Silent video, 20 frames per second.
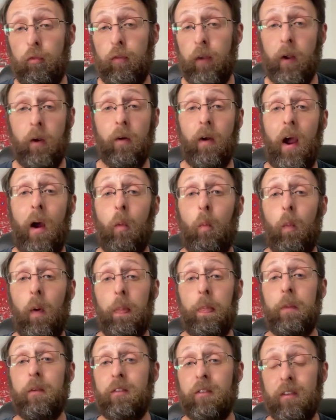figure out
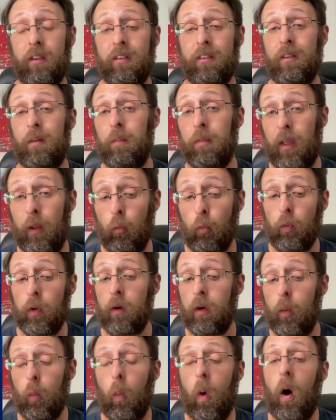what the system they
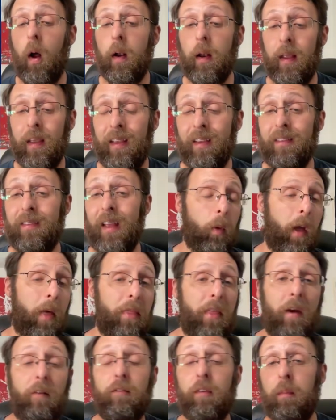really want is. And
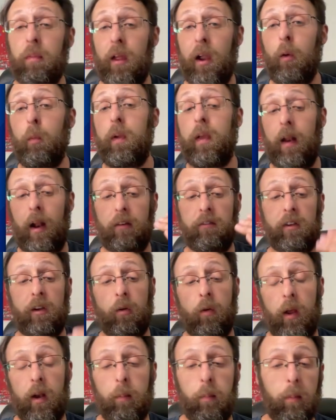then from there, we can actually
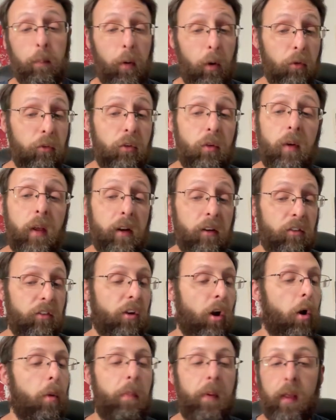create a proposal and a
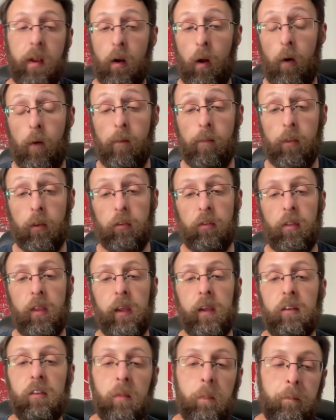scope and all of those
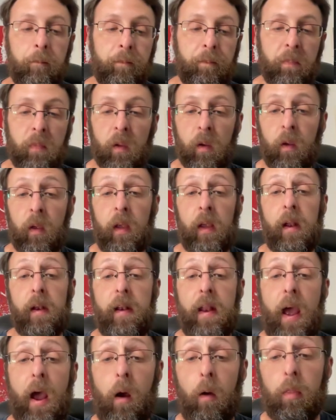things.
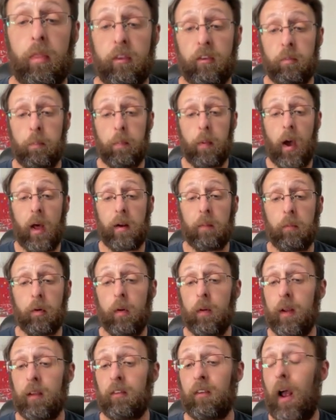Now, this bottom
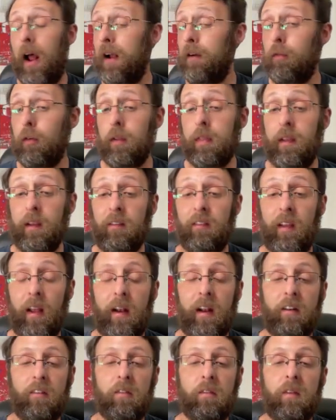route is kind of where things get
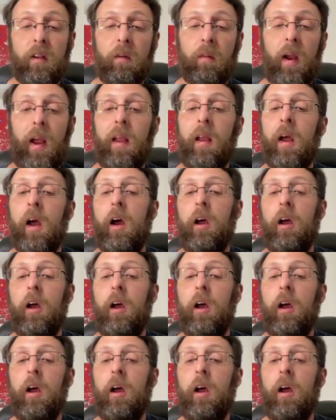interesting, right?